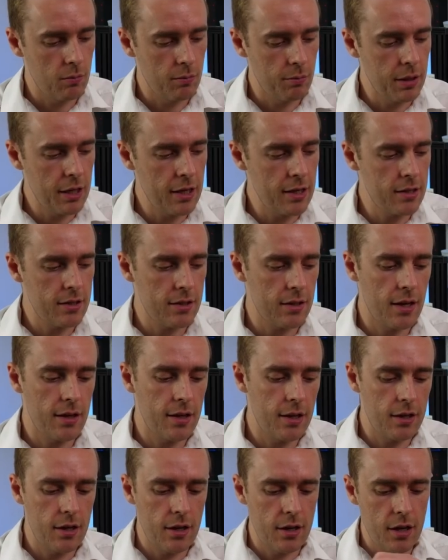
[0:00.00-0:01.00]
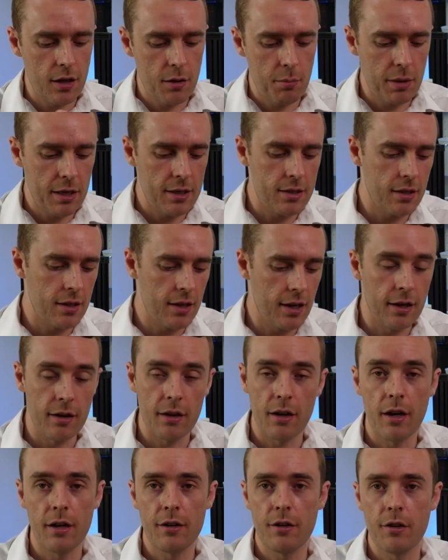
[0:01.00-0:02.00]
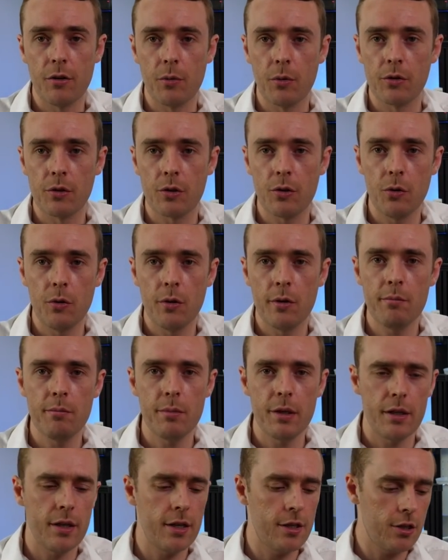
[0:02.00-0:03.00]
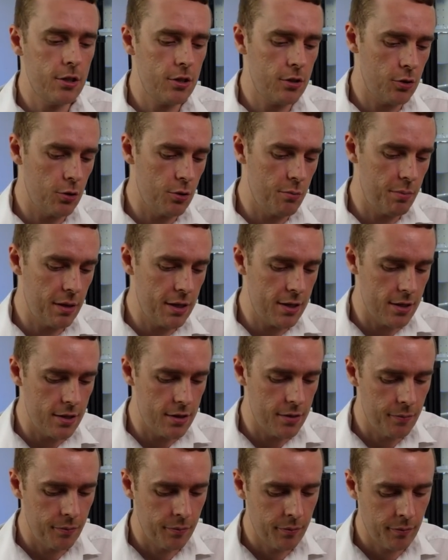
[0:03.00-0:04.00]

piece and then another piece in the end. I don't know what to call them, but they're just two pieces.